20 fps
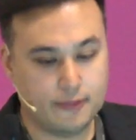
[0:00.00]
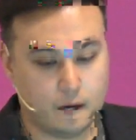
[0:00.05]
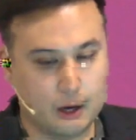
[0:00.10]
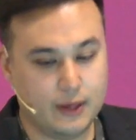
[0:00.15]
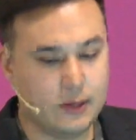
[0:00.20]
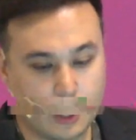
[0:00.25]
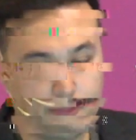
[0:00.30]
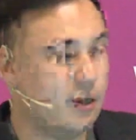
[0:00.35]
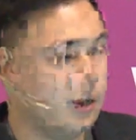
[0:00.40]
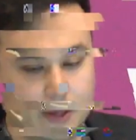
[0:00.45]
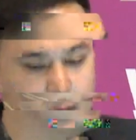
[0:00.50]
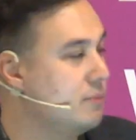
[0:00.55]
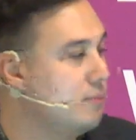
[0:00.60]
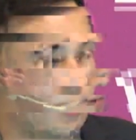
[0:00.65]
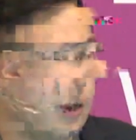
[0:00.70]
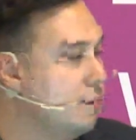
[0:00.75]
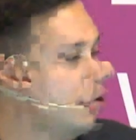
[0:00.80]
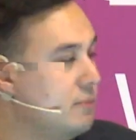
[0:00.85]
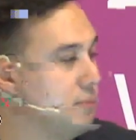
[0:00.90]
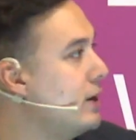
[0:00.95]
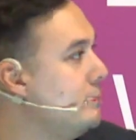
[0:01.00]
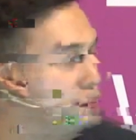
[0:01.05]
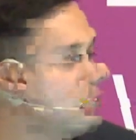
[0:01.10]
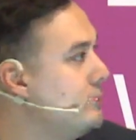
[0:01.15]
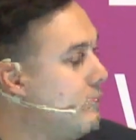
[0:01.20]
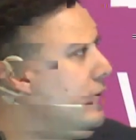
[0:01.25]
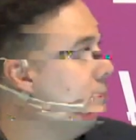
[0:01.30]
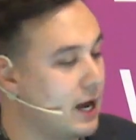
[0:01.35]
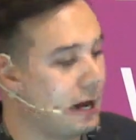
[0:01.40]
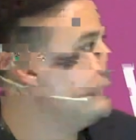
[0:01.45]
is able to pull the
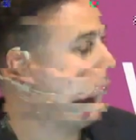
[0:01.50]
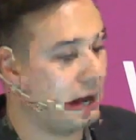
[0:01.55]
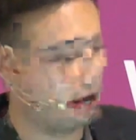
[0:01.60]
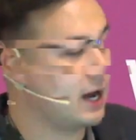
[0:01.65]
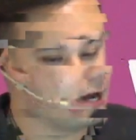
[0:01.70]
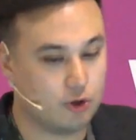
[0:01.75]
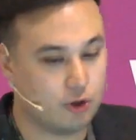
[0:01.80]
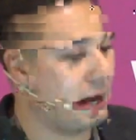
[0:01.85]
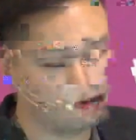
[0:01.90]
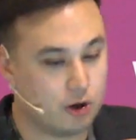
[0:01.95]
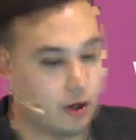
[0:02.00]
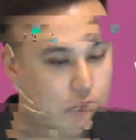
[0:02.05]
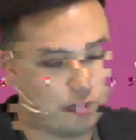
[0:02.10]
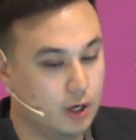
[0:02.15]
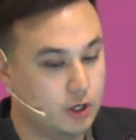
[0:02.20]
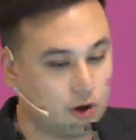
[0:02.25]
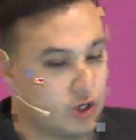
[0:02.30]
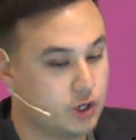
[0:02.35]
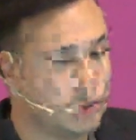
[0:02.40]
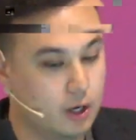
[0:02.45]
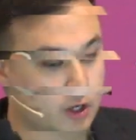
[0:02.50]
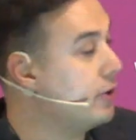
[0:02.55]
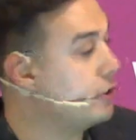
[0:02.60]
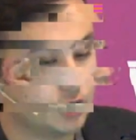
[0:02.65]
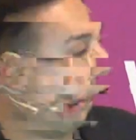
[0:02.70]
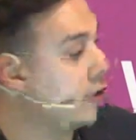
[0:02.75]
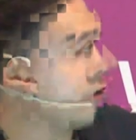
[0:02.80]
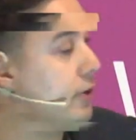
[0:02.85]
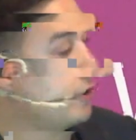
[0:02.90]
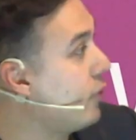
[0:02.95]
data from a third-party
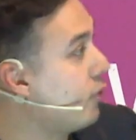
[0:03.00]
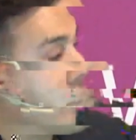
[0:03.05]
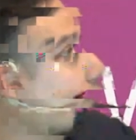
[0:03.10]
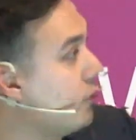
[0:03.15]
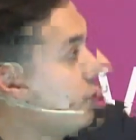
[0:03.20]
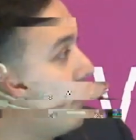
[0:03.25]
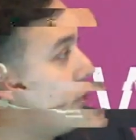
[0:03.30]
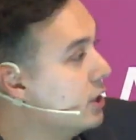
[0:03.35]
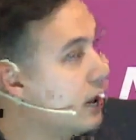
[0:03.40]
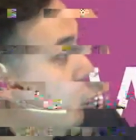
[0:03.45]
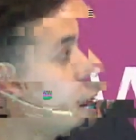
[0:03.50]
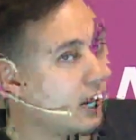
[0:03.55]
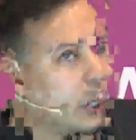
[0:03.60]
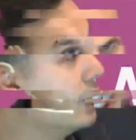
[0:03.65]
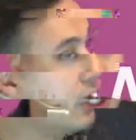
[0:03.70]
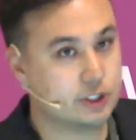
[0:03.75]
service like CoinMarketCap